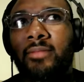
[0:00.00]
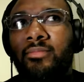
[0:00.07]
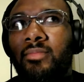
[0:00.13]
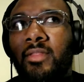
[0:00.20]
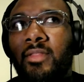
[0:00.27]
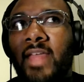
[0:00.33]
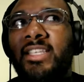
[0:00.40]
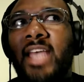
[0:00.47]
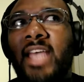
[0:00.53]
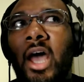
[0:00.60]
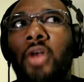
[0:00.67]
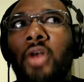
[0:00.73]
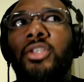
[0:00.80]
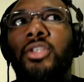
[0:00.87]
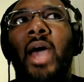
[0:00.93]
that's how
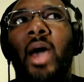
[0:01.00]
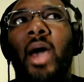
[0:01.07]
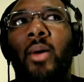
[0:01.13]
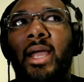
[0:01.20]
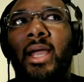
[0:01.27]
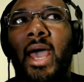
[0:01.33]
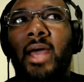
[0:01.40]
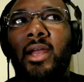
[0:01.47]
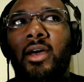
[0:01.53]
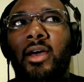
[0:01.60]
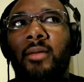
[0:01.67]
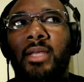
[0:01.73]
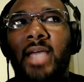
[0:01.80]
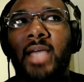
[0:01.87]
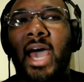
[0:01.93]
I got
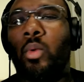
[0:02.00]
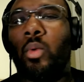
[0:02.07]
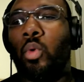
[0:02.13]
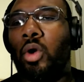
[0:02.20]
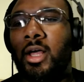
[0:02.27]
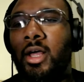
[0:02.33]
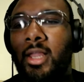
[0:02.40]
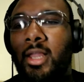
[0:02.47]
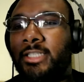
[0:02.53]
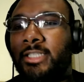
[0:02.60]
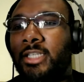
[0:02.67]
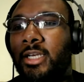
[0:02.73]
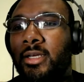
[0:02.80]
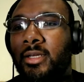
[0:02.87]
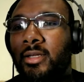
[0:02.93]
the God of War
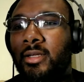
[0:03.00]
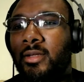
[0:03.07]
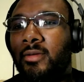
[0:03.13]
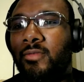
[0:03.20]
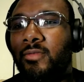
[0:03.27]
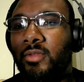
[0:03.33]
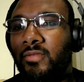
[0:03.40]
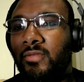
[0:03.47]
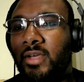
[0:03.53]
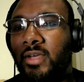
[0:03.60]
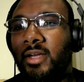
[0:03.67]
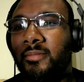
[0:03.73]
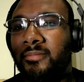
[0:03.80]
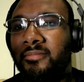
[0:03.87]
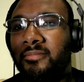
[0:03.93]
collection for the Vita.
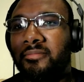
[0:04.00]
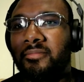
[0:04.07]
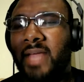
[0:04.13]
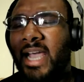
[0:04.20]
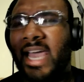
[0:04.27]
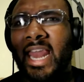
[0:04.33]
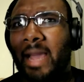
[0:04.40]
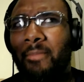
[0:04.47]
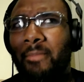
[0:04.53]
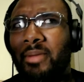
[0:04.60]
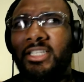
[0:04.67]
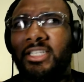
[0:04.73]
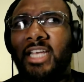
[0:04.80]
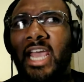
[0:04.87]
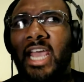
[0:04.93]
I got like a bunch
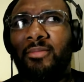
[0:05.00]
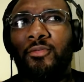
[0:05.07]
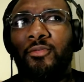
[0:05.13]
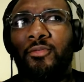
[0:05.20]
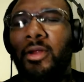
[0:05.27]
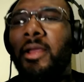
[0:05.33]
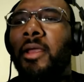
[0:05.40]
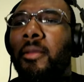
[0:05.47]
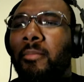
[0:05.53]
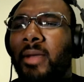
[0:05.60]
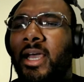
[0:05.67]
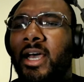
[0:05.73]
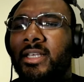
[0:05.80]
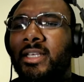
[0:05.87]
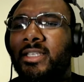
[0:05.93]
of games free
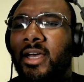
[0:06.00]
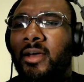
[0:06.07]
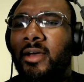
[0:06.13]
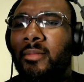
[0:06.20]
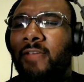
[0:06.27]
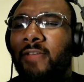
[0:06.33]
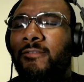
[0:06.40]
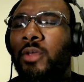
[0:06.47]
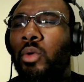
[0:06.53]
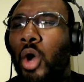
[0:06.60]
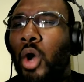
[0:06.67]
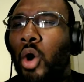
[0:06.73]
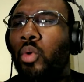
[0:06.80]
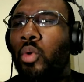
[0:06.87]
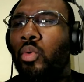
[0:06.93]
because if you
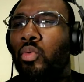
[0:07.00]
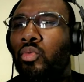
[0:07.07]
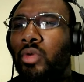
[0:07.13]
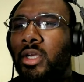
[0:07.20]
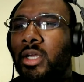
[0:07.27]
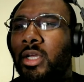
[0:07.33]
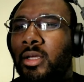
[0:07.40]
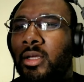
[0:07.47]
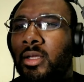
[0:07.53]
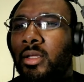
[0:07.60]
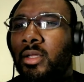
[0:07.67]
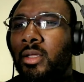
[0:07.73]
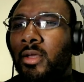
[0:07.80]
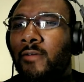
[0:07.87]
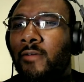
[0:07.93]
owned,
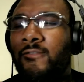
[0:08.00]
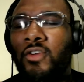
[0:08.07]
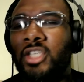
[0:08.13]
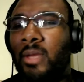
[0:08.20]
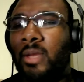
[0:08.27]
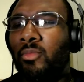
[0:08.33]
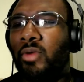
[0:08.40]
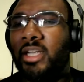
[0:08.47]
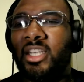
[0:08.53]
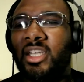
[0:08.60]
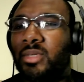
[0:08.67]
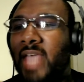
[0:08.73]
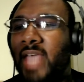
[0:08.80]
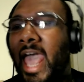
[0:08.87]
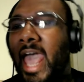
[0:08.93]
for some reason it was
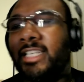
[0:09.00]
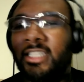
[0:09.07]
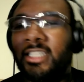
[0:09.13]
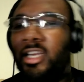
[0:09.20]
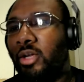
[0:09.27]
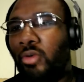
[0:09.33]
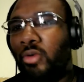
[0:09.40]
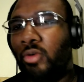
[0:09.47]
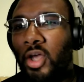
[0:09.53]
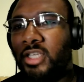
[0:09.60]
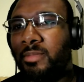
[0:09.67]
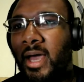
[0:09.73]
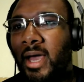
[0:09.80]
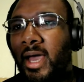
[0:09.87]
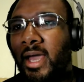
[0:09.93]
accidentally
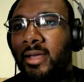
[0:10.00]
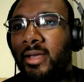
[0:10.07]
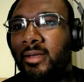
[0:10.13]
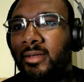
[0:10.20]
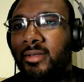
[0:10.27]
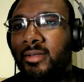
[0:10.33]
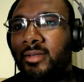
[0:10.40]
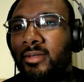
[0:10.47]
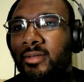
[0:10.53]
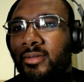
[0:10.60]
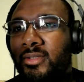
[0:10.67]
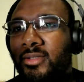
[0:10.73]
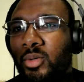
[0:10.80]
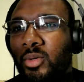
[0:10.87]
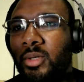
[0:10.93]
cross-buy,
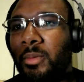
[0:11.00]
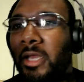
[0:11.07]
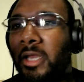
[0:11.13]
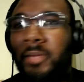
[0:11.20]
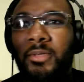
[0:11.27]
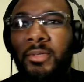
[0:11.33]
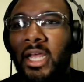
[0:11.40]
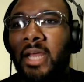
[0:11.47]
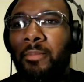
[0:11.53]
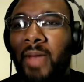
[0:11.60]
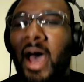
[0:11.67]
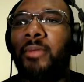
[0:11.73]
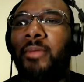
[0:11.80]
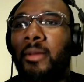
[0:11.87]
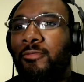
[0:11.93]
so it
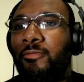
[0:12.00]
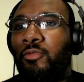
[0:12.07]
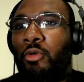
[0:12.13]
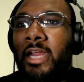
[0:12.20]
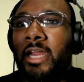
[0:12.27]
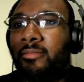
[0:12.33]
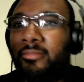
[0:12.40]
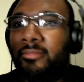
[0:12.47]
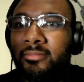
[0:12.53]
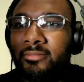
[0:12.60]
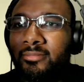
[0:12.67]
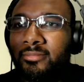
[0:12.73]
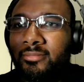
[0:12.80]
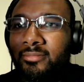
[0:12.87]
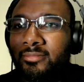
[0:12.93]
popped up free
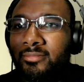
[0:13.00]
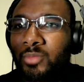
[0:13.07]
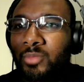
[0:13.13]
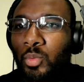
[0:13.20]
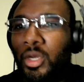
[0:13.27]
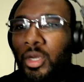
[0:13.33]
when it